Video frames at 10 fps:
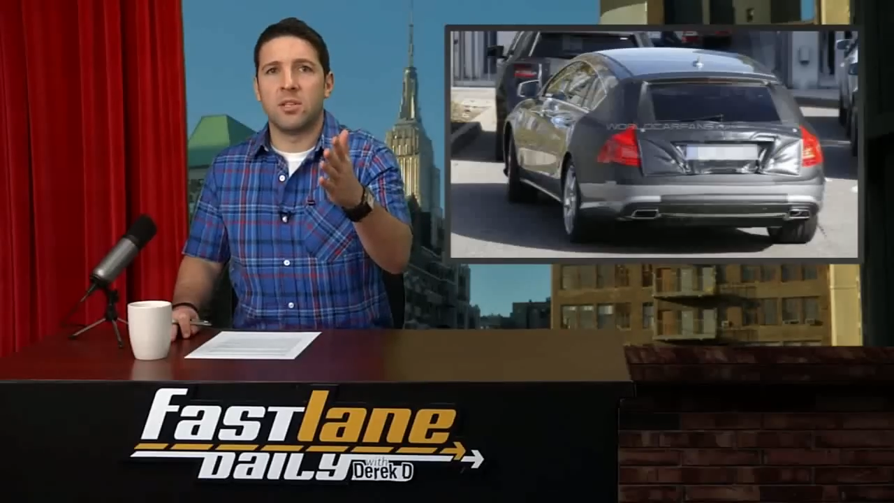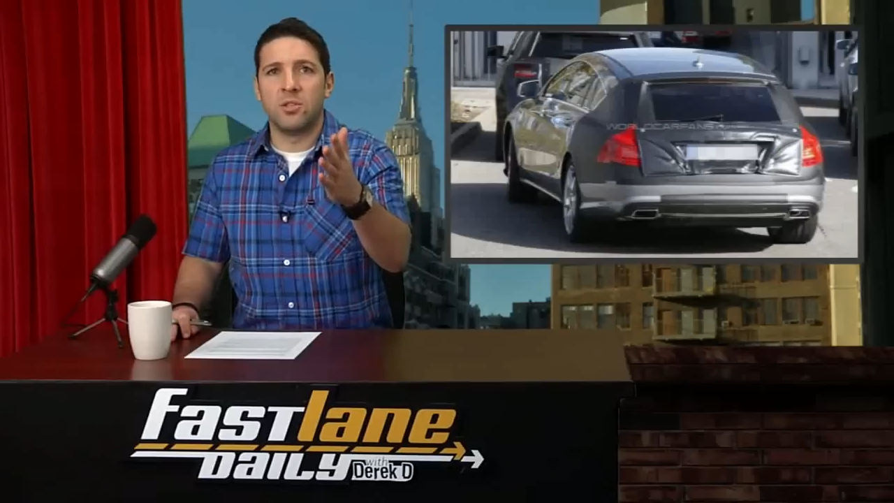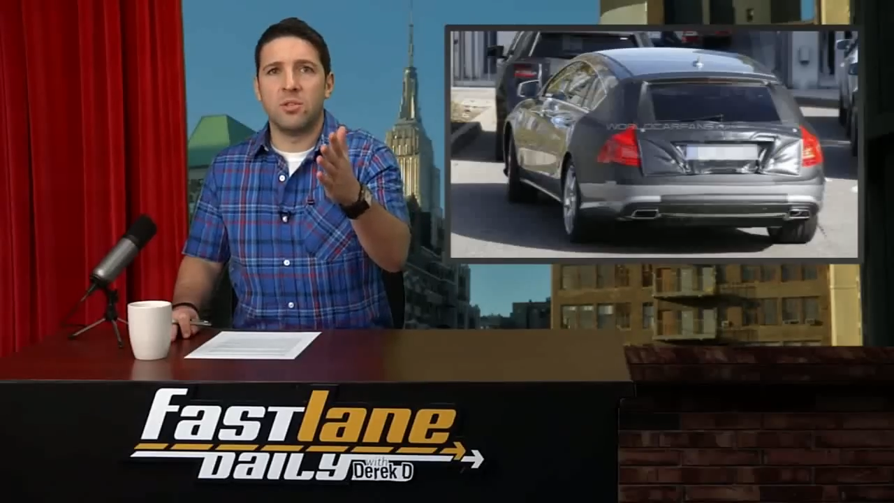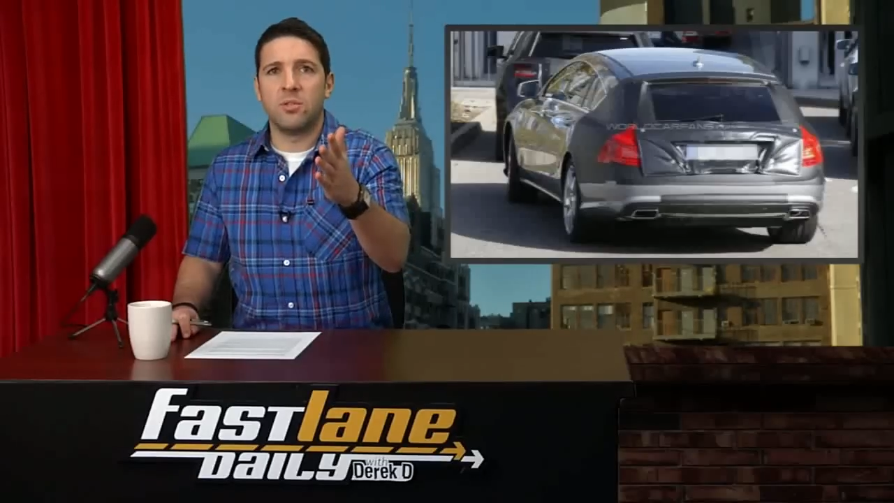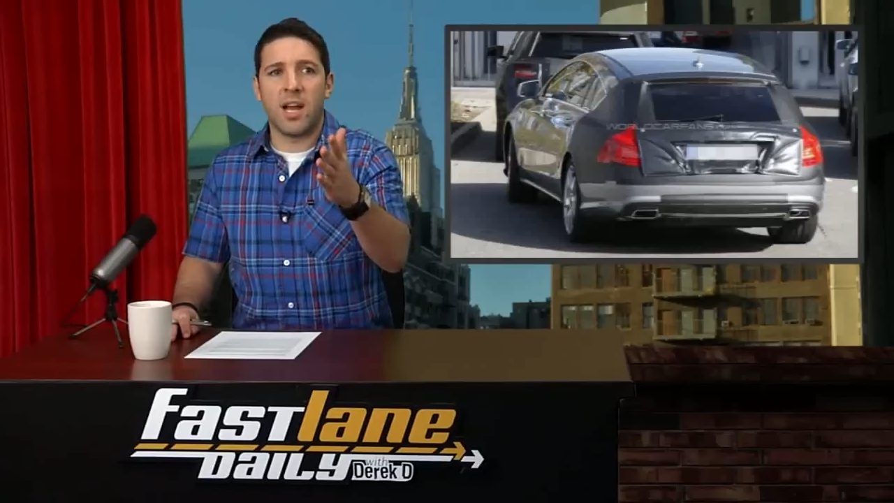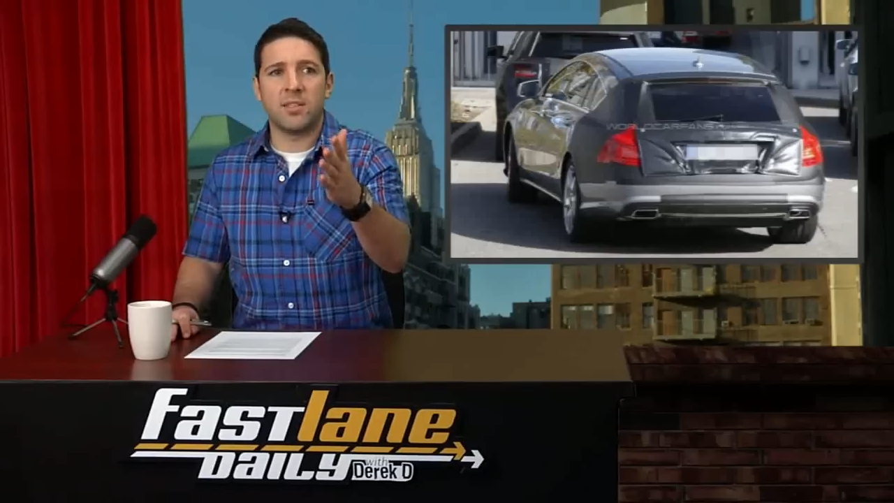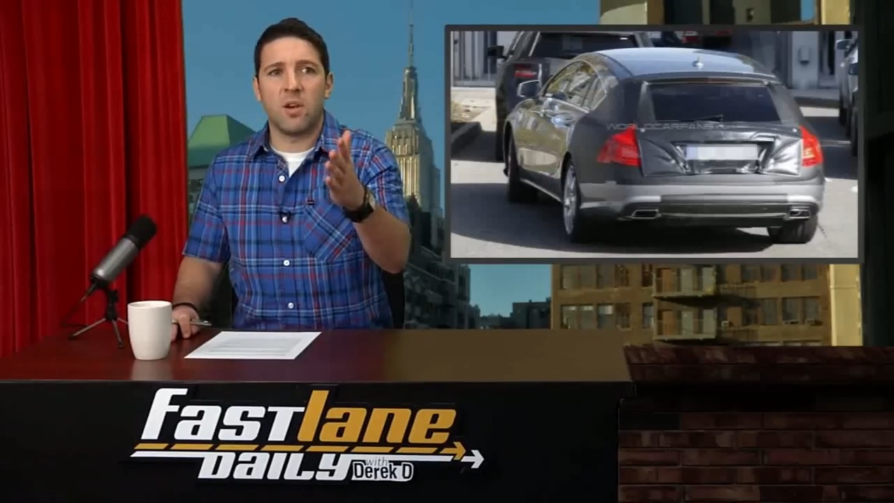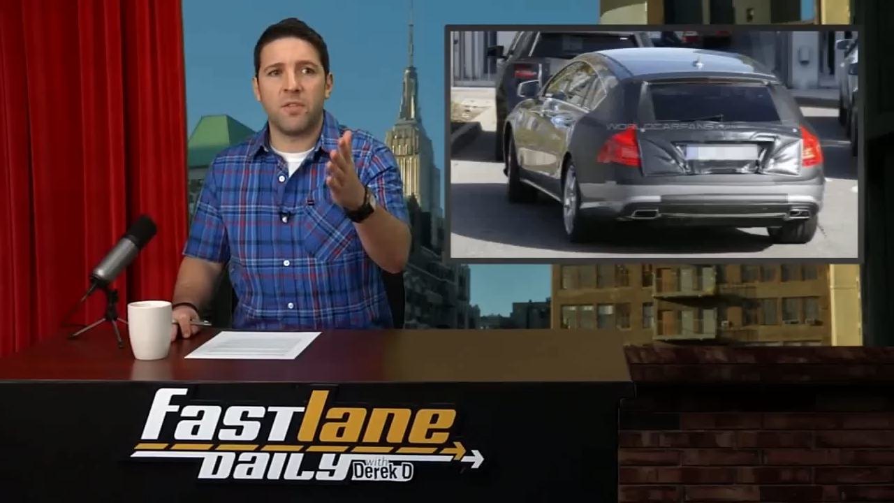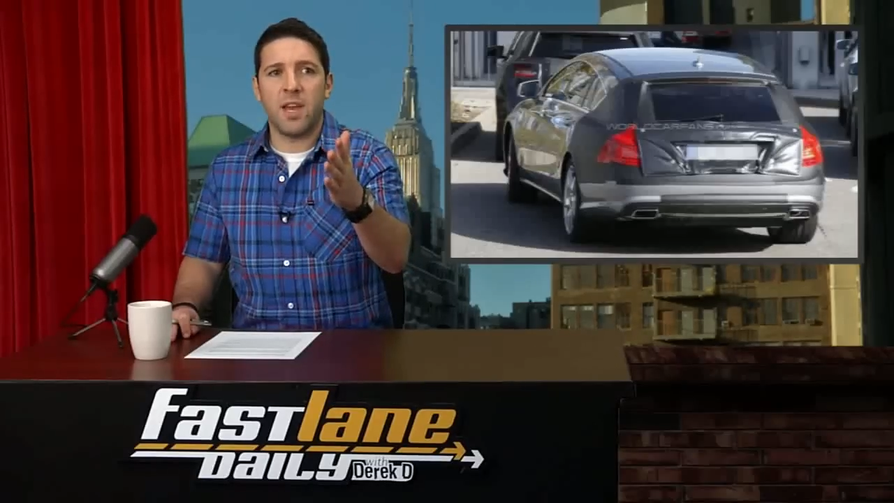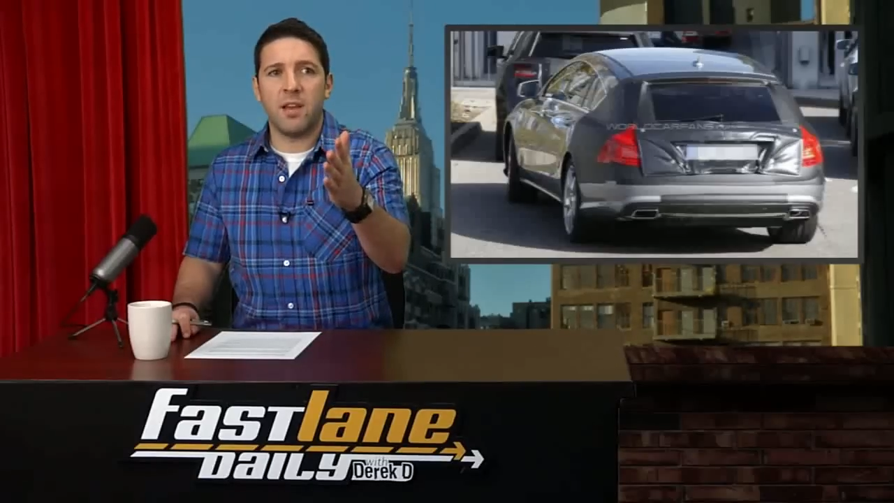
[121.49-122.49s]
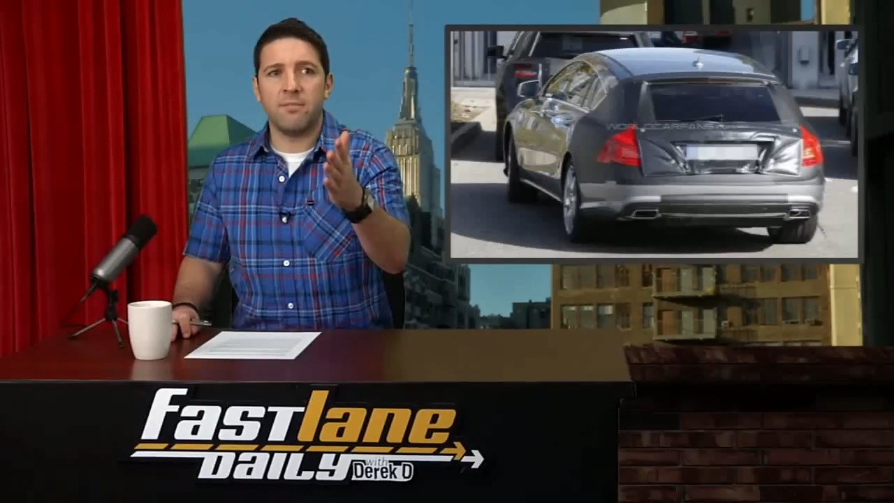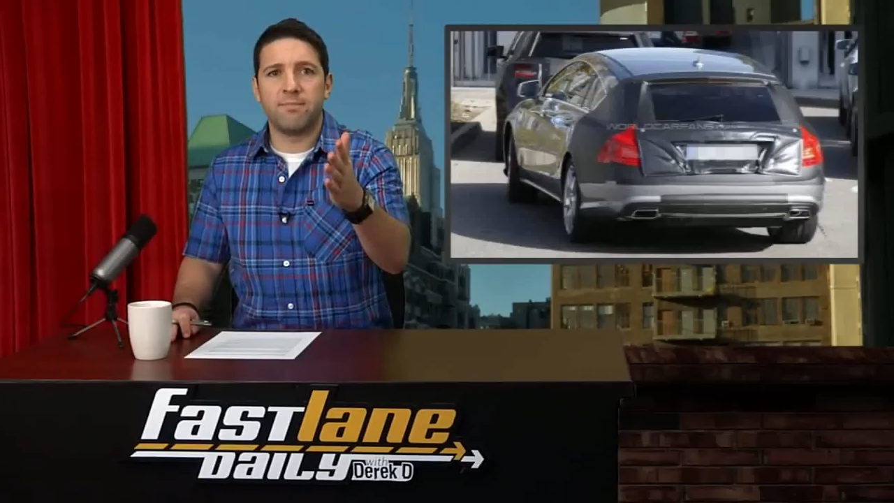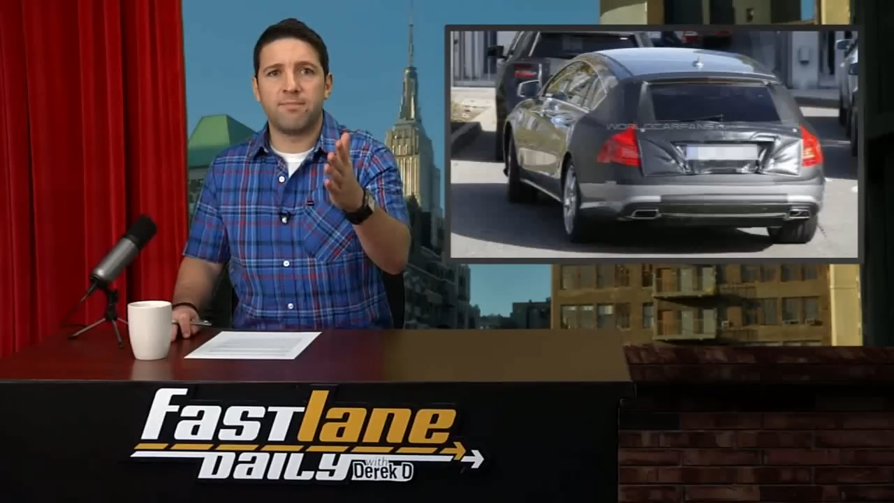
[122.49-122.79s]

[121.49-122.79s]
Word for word: Could you guys go for that?